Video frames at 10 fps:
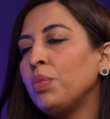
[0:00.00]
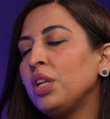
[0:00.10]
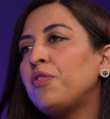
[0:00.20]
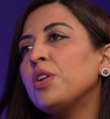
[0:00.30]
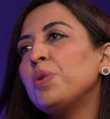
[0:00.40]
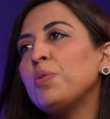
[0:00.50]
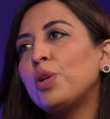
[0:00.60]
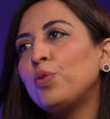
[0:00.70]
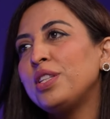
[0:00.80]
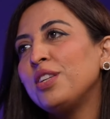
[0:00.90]
different
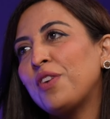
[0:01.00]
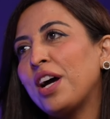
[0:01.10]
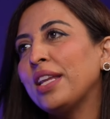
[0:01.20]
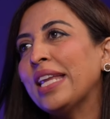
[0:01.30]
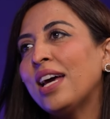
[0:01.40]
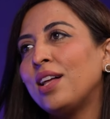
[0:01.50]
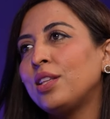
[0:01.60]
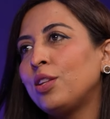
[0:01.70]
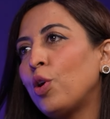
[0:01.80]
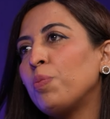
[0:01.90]
people will define
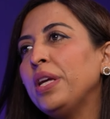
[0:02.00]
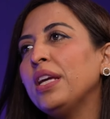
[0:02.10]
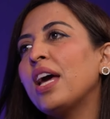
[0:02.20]
health or being